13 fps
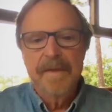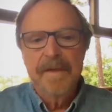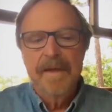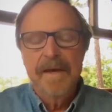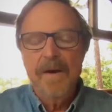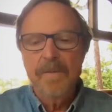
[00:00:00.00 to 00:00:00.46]

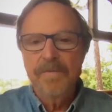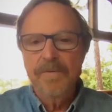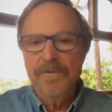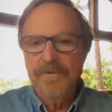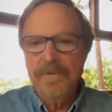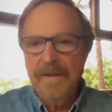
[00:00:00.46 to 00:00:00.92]

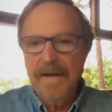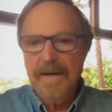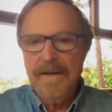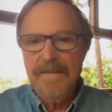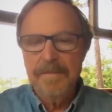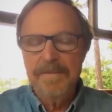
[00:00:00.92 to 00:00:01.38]
helpful to a
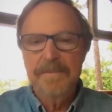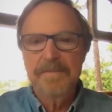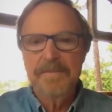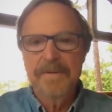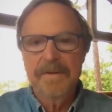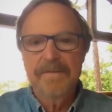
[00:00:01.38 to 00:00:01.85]
lot of the
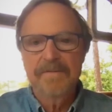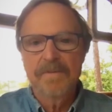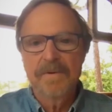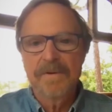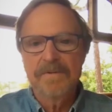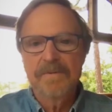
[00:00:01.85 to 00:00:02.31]
people that I've
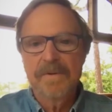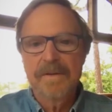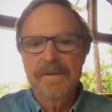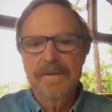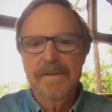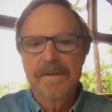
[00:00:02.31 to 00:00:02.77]
worked
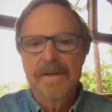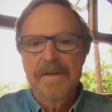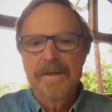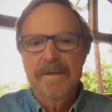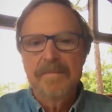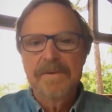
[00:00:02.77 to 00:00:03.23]
with,
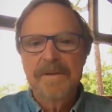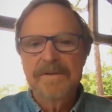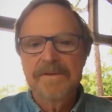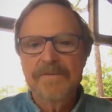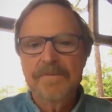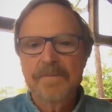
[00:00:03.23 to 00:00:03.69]

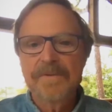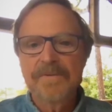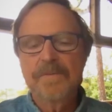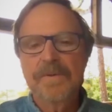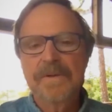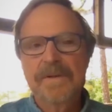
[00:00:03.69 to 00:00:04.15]
because
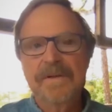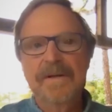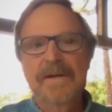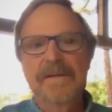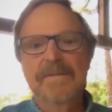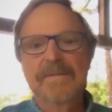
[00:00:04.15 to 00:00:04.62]
once we get
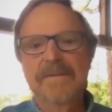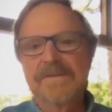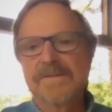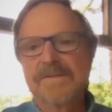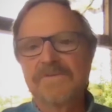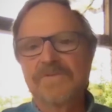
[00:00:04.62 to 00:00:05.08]
on
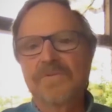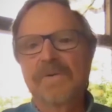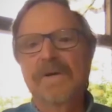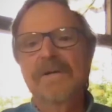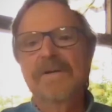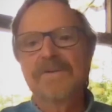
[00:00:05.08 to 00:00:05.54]
this
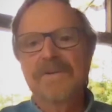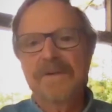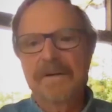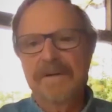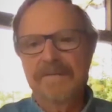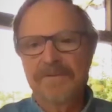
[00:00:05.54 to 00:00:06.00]
train
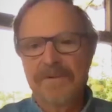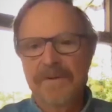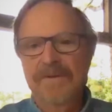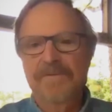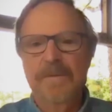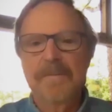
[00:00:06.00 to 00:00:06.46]
of
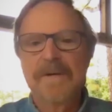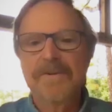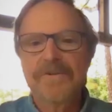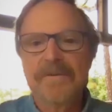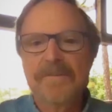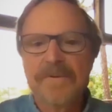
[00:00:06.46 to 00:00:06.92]

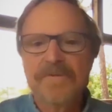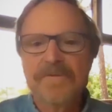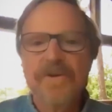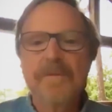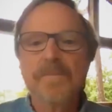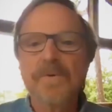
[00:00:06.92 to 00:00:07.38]
transformation, we
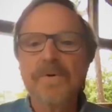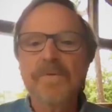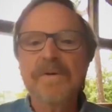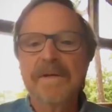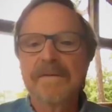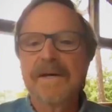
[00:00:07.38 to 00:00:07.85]
start
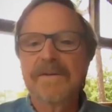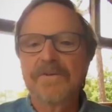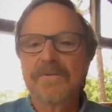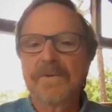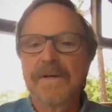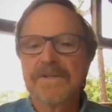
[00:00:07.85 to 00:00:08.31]
moving in
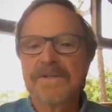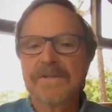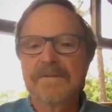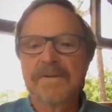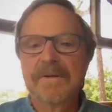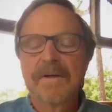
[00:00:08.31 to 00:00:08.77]
that
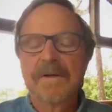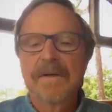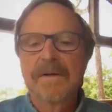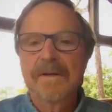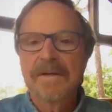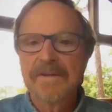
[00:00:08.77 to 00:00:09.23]
direction.
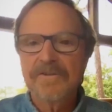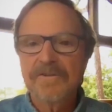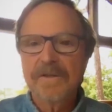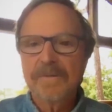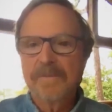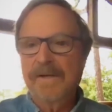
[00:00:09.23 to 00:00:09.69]

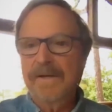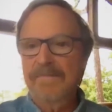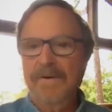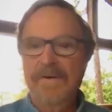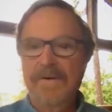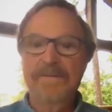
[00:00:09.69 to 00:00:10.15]
Initially, we
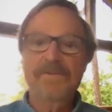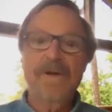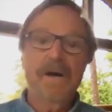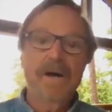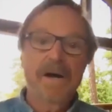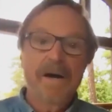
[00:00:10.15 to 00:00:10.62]
have all these
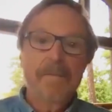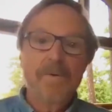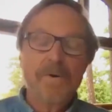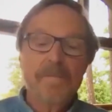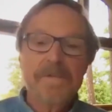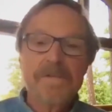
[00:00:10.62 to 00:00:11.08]
aha
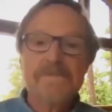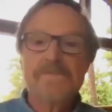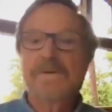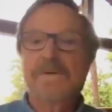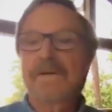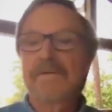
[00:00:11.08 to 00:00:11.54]
moments,
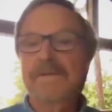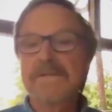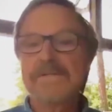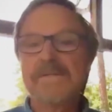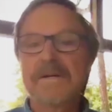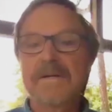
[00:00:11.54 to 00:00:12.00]
we have
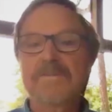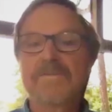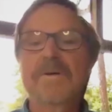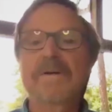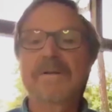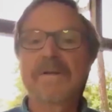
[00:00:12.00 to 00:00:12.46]

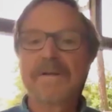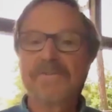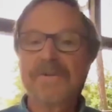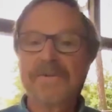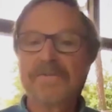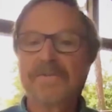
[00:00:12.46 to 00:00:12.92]
insights, our life
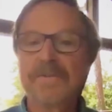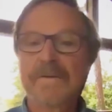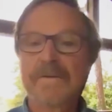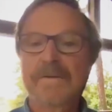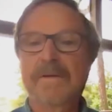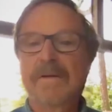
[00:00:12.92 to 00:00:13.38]
starts
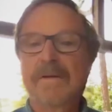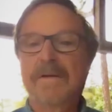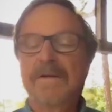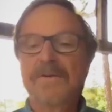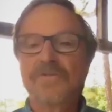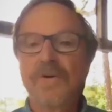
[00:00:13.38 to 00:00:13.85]
feeling
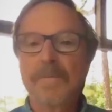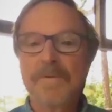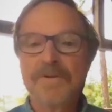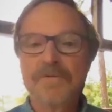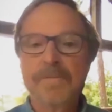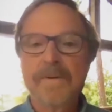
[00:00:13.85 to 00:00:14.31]
so
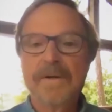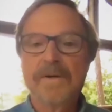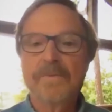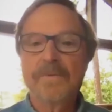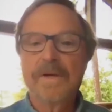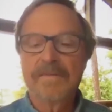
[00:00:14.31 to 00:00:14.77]
much
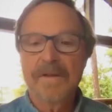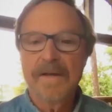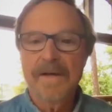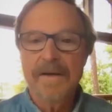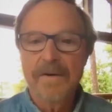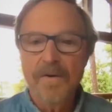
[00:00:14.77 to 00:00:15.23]
better, we have a
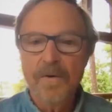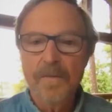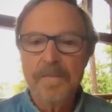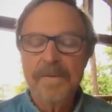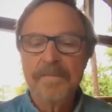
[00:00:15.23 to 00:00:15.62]
lot of hope.